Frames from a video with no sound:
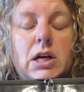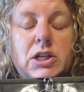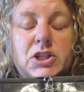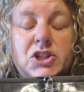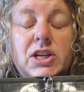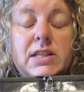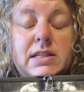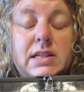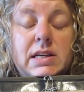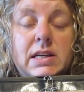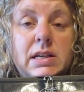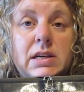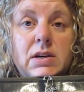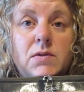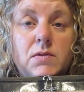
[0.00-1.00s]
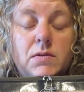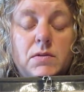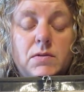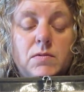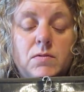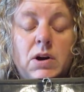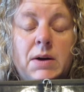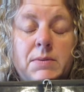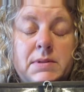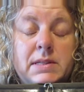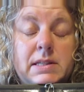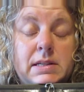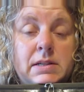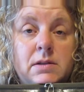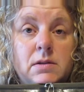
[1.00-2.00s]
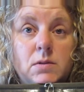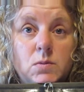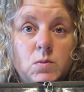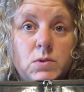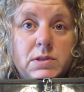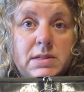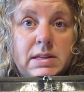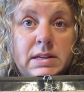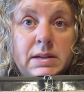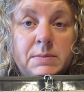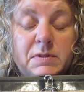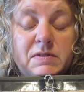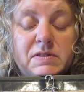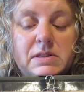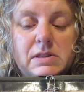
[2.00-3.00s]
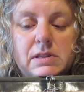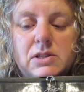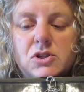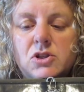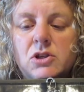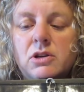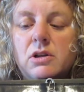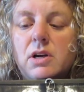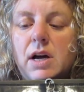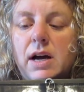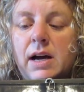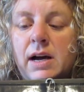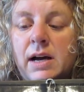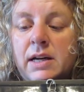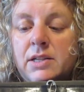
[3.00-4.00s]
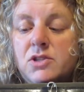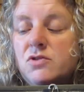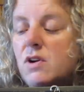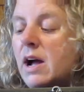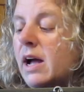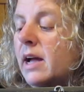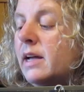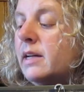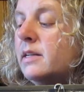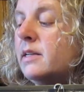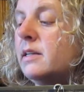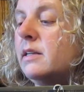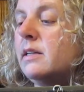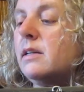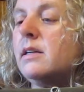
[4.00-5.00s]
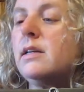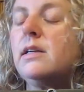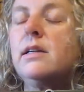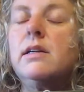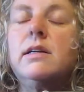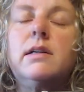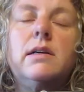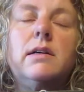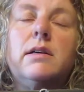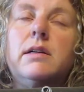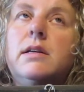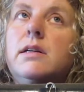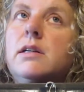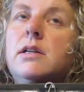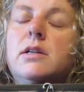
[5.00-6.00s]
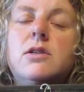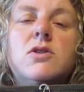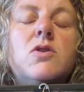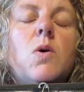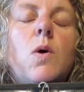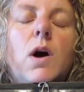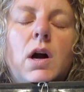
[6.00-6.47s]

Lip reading: Jessie Robinson was the name of the stitcher. I tried so